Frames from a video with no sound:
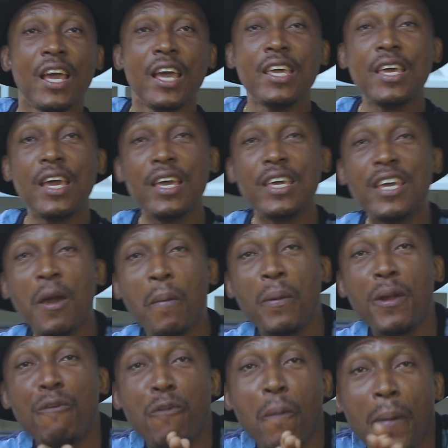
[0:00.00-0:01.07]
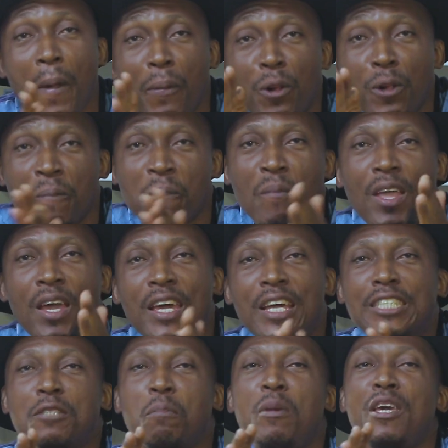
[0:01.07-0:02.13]
Yeah, beautiful people.
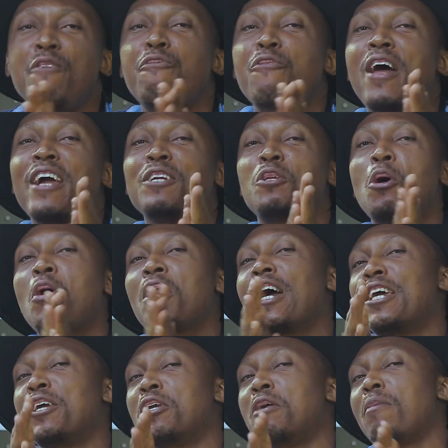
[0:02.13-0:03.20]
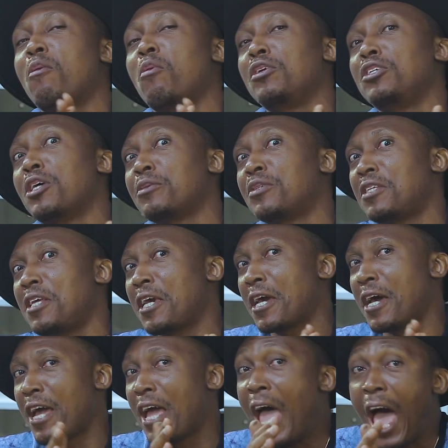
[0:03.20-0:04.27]
It's me, Frank Donga, your number one job
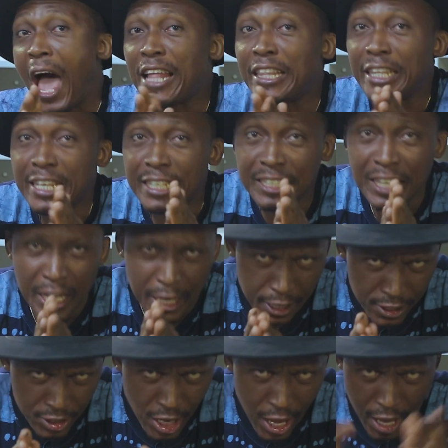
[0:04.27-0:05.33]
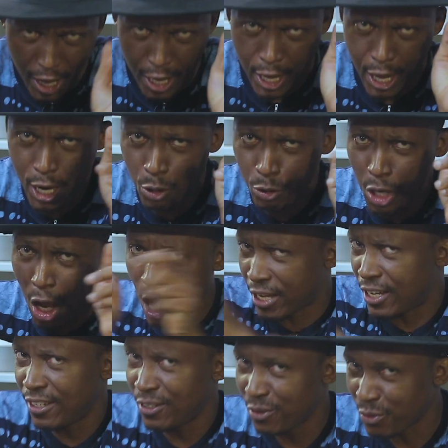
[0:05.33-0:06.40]
seeker, and this is Hello
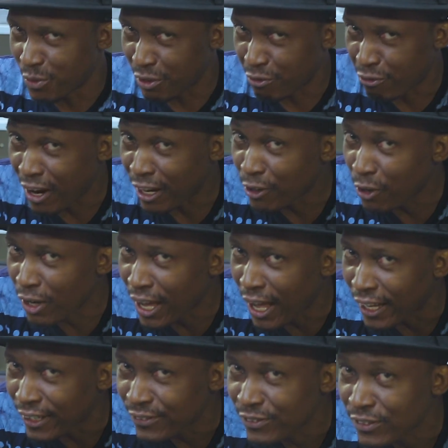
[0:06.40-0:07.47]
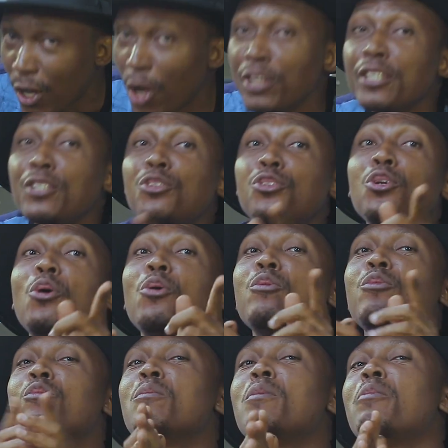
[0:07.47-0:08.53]
Doc with Frank Donga. On this
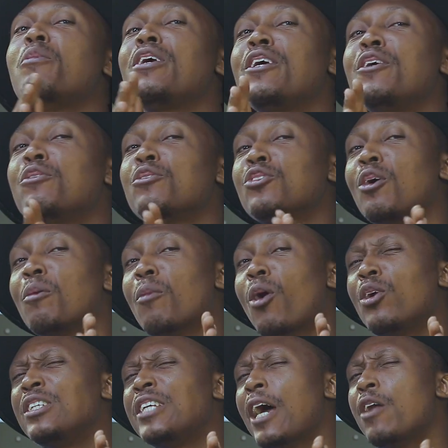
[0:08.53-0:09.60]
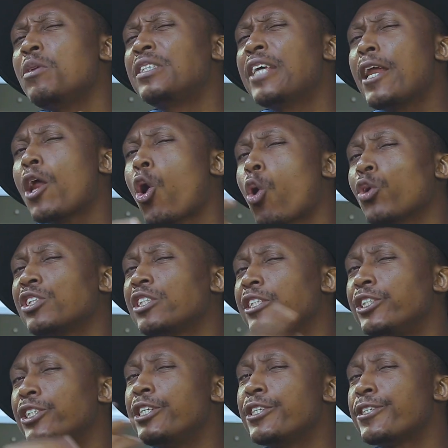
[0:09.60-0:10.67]
show, we'll be bringing you some undiluted hot
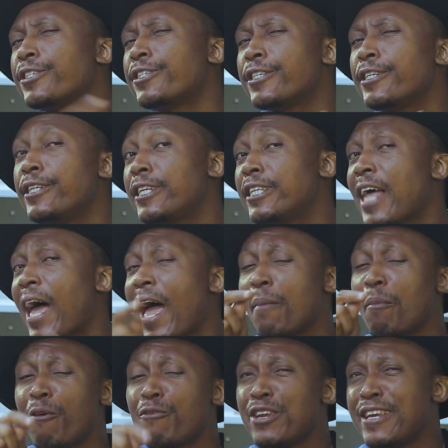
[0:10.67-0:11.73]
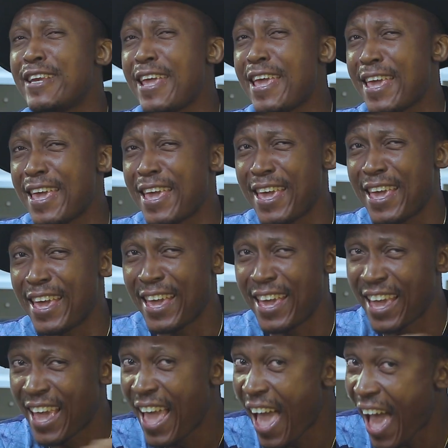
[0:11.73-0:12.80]
gists. This time of the
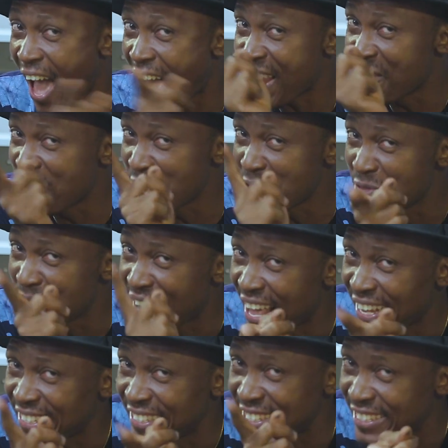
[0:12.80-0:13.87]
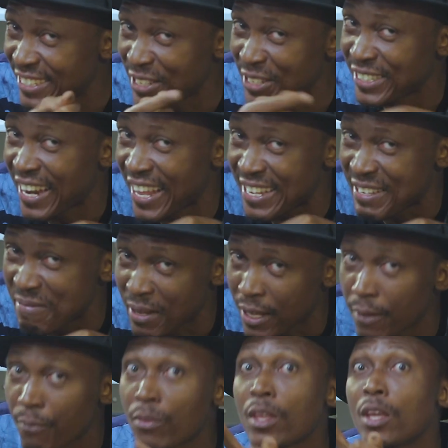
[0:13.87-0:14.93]
day, I know you like gist just like me.